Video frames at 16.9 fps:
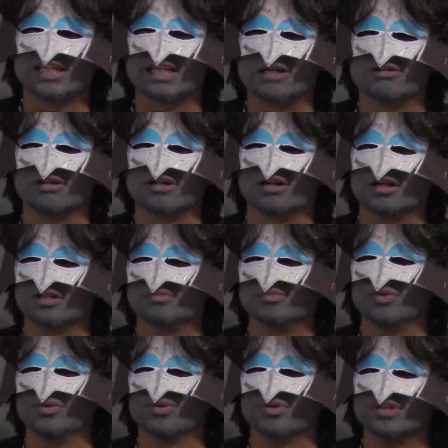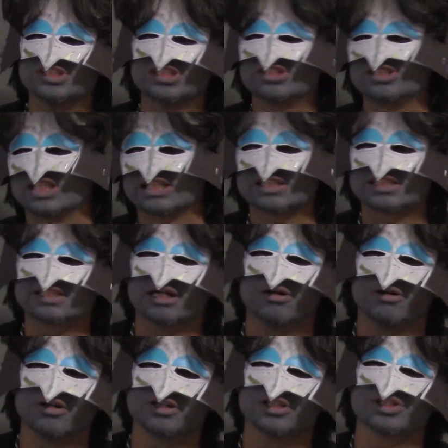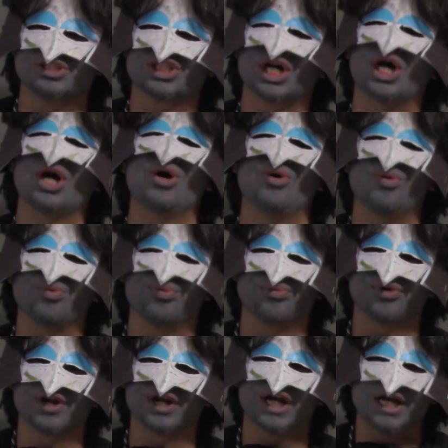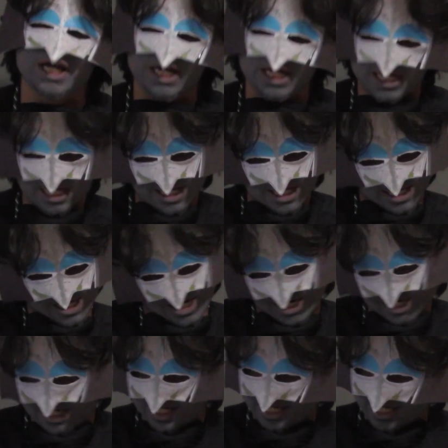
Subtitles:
out a lot more. It sticks out on its own. And